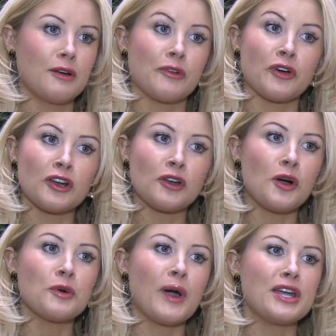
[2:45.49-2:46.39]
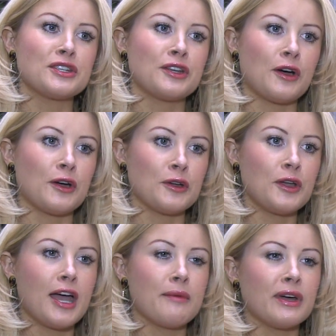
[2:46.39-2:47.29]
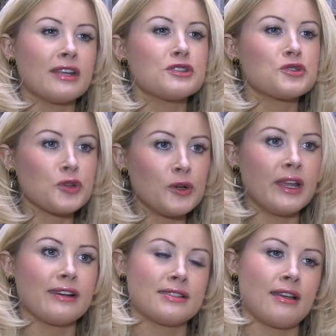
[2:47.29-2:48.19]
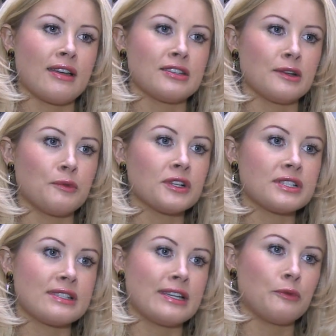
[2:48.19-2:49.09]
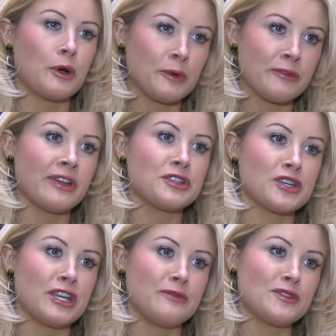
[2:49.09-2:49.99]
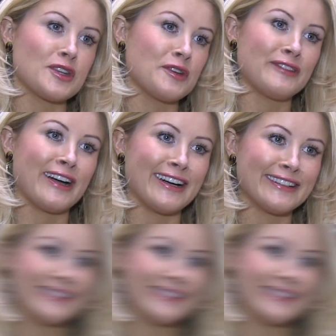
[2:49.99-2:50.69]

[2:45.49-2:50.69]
We've got a long way to go, but it's truly exciting what we've achieved so far.